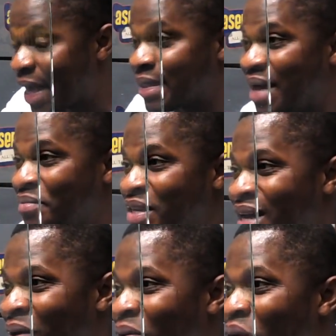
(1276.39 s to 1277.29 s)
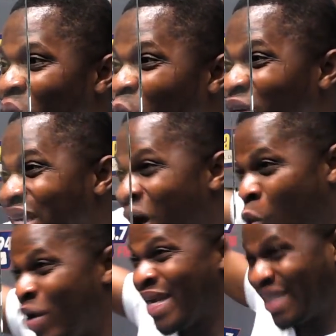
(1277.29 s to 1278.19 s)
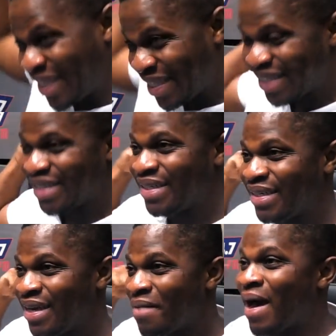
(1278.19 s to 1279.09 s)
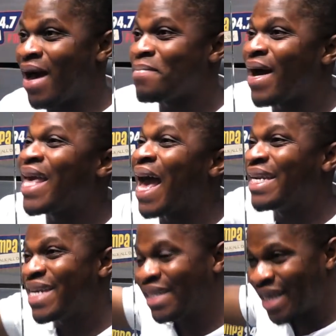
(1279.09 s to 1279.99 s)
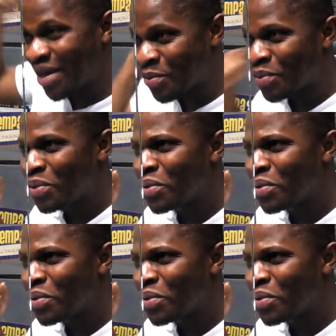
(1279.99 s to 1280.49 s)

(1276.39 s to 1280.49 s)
is coming down. O dia koyechi. Mahama ya de chen.